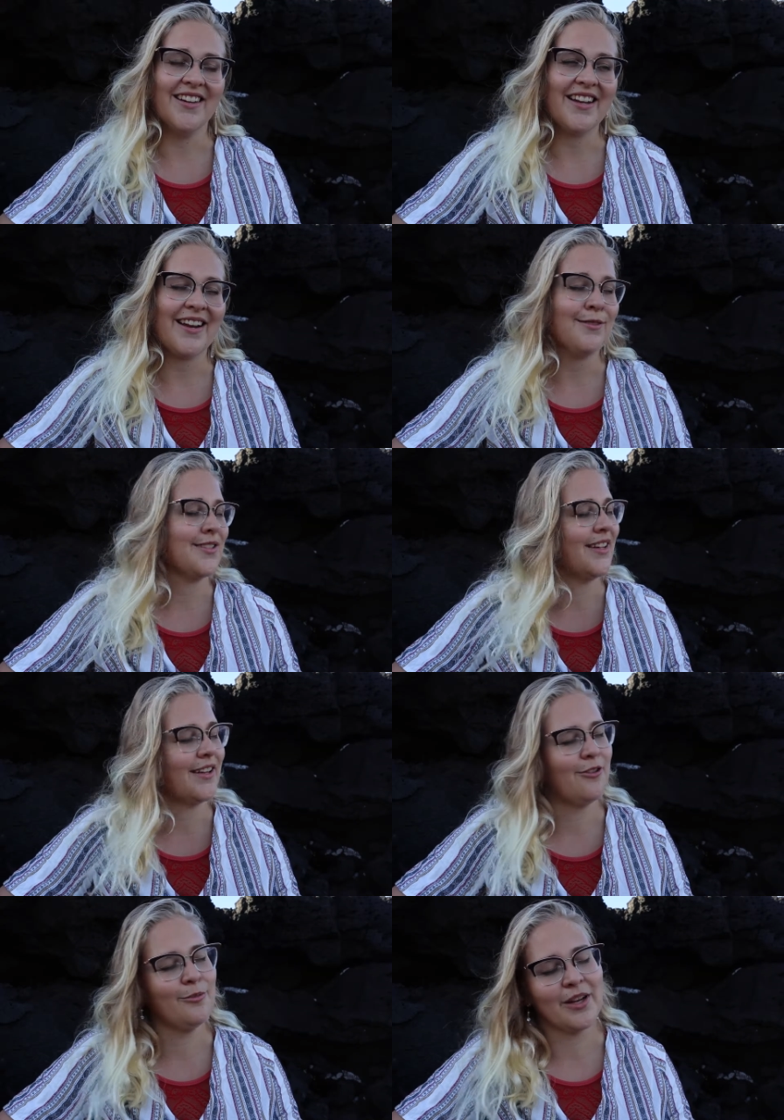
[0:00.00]
And I was
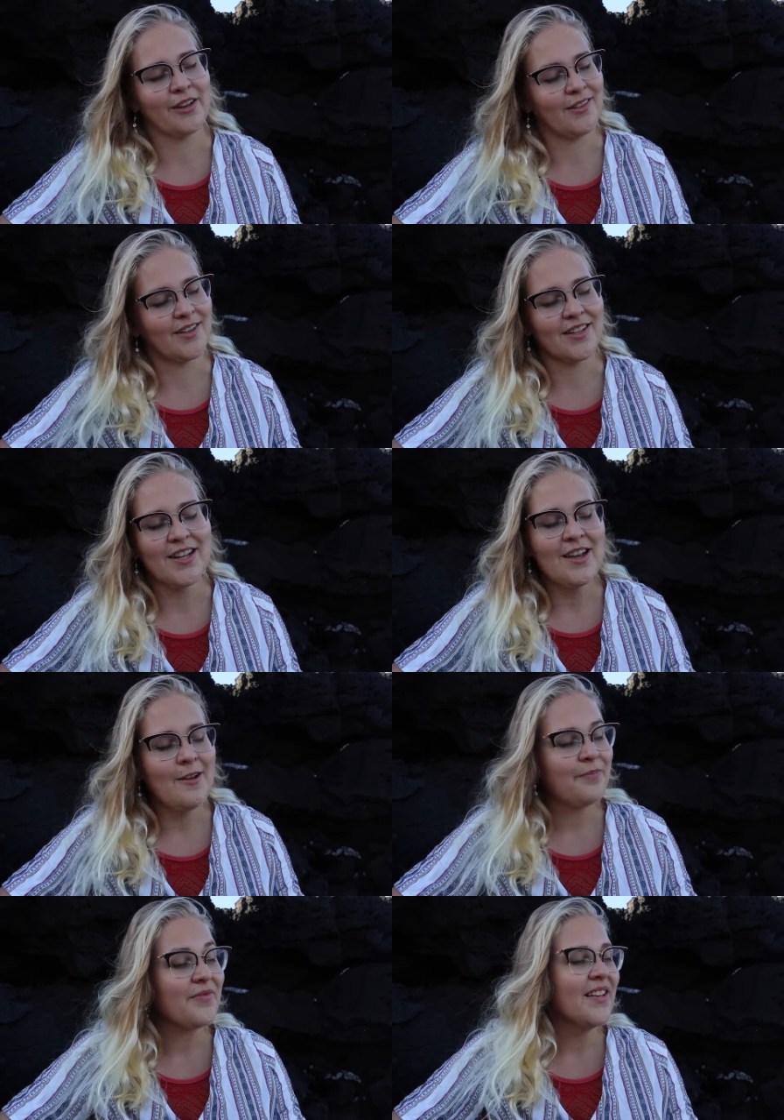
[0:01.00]
like, oh my god,
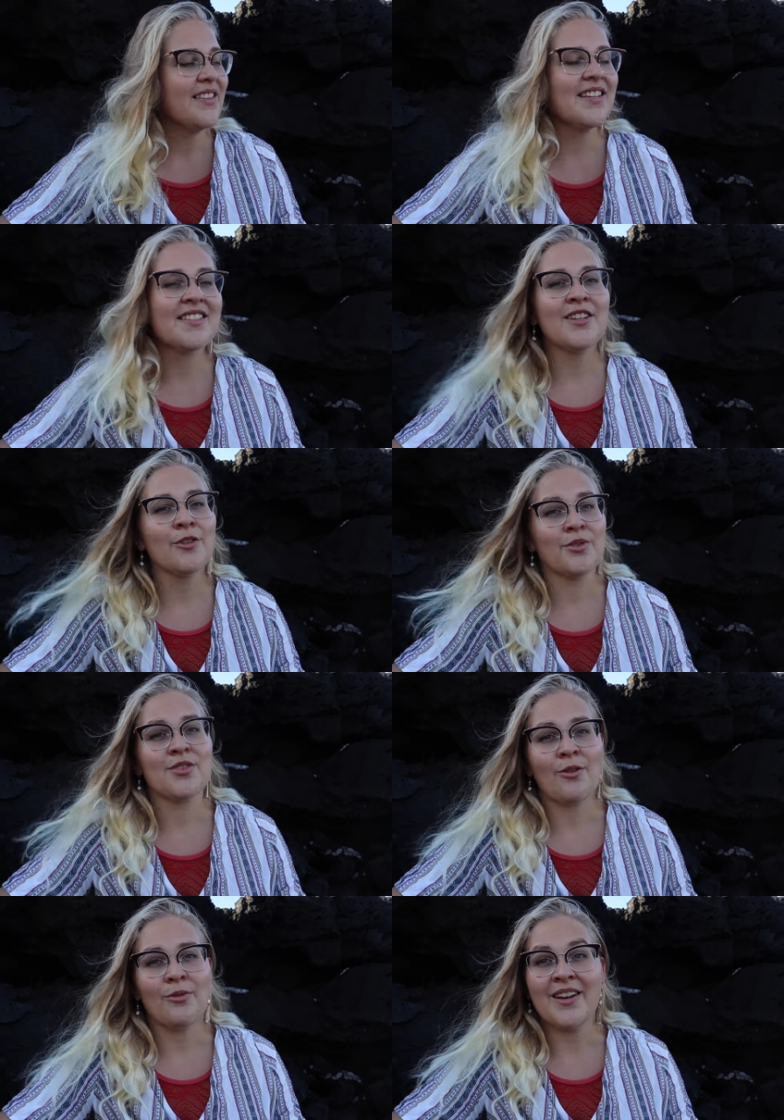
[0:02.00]
this year
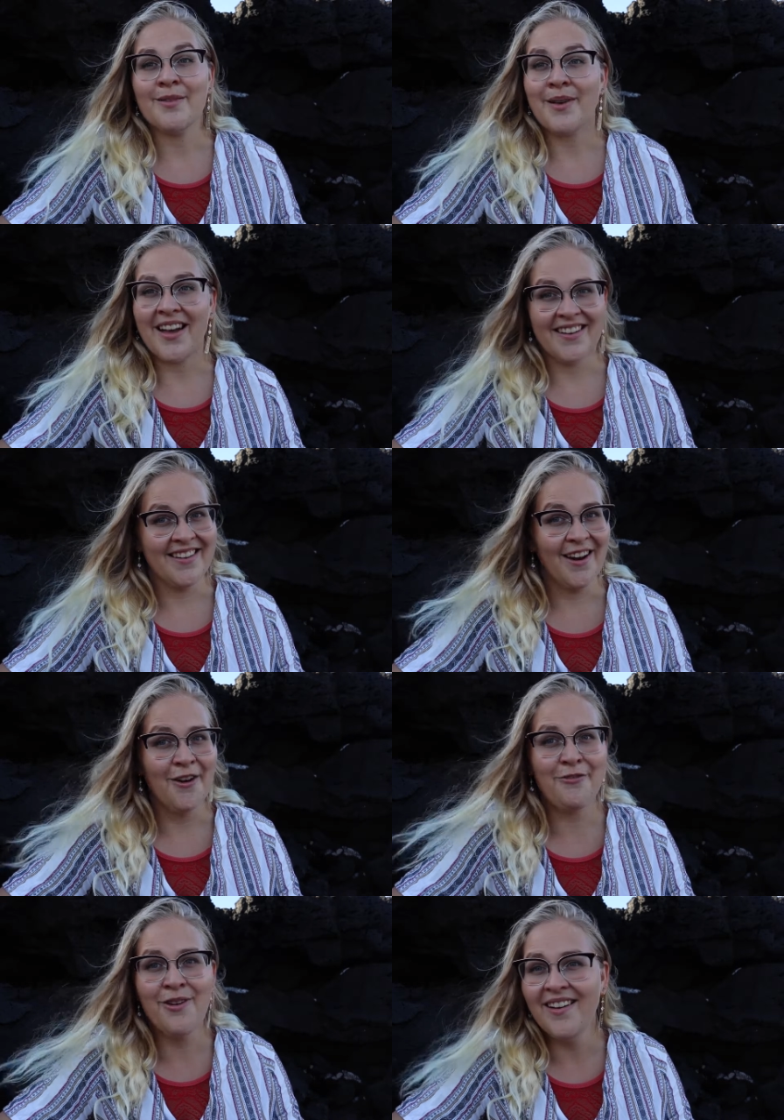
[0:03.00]
was already bad enough.